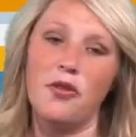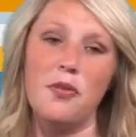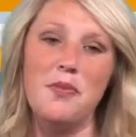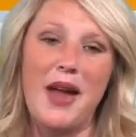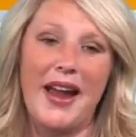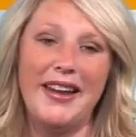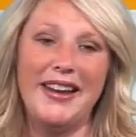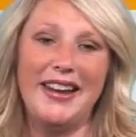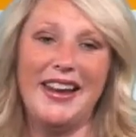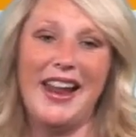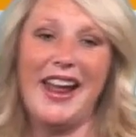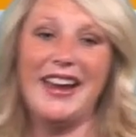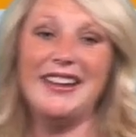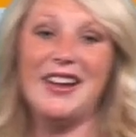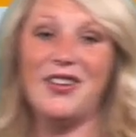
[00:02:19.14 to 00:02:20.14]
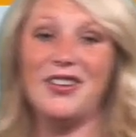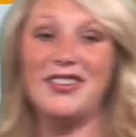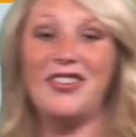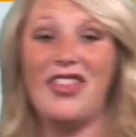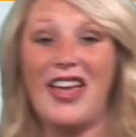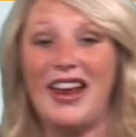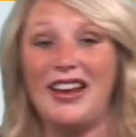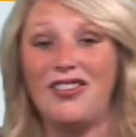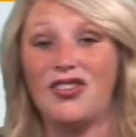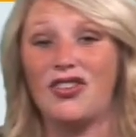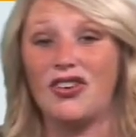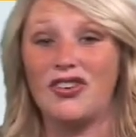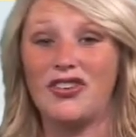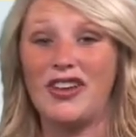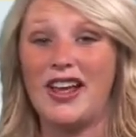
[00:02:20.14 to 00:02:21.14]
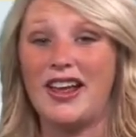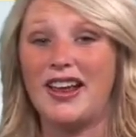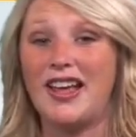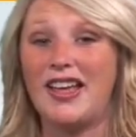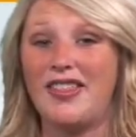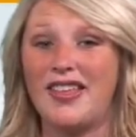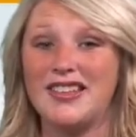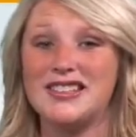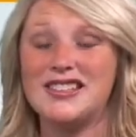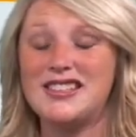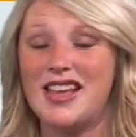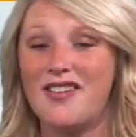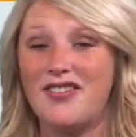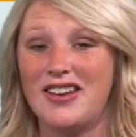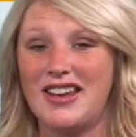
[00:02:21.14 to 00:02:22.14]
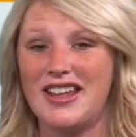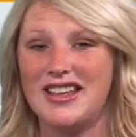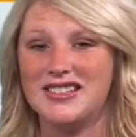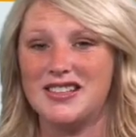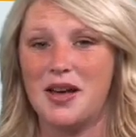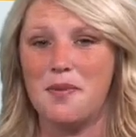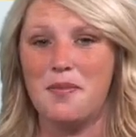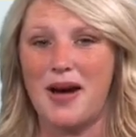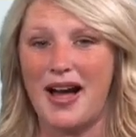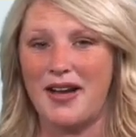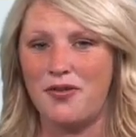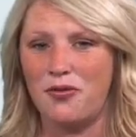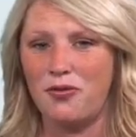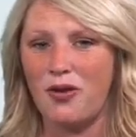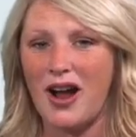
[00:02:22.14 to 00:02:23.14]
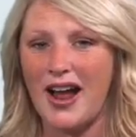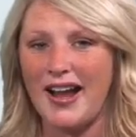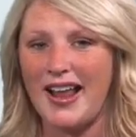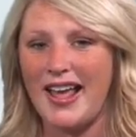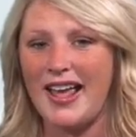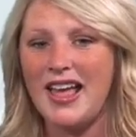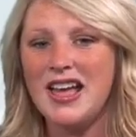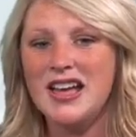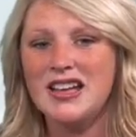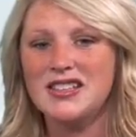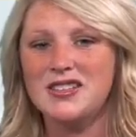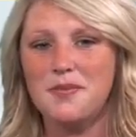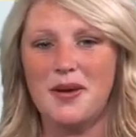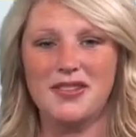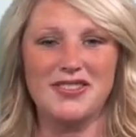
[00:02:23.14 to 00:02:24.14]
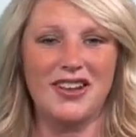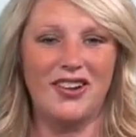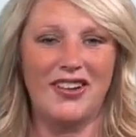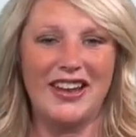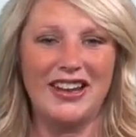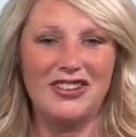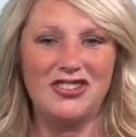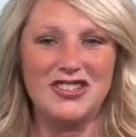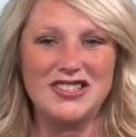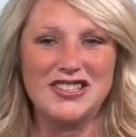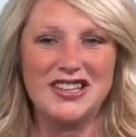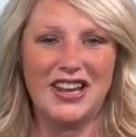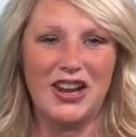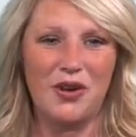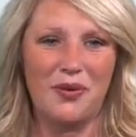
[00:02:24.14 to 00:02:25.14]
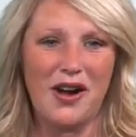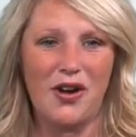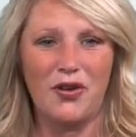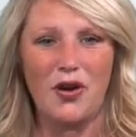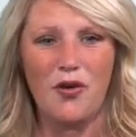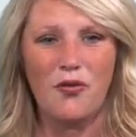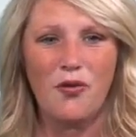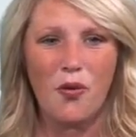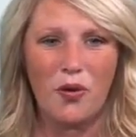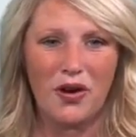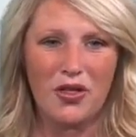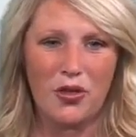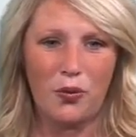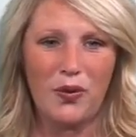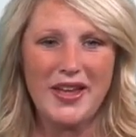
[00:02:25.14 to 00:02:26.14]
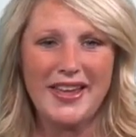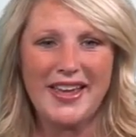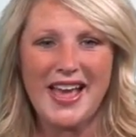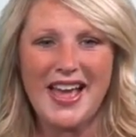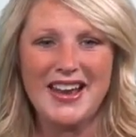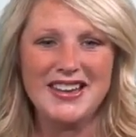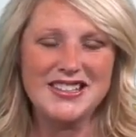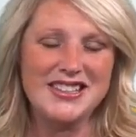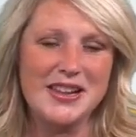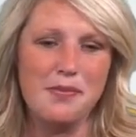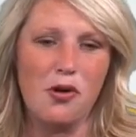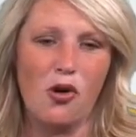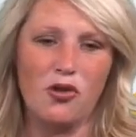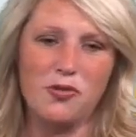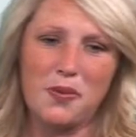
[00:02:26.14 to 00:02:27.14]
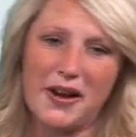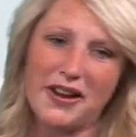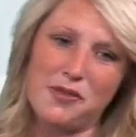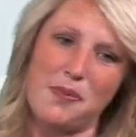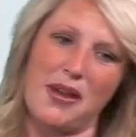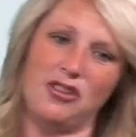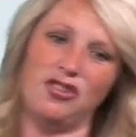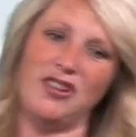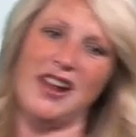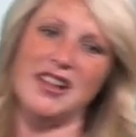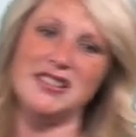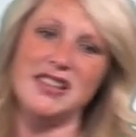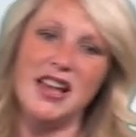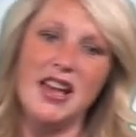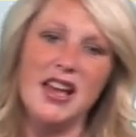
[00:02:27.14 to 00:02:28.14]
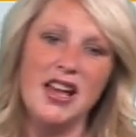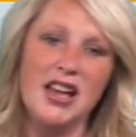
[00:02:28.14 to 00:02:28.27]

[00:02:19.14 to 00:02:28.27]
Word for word: from 90 today down into the 80s Thursday and then 70s by Friday. Some unsettled conditions sticking around for the weekend. Steamboat Springs, best chance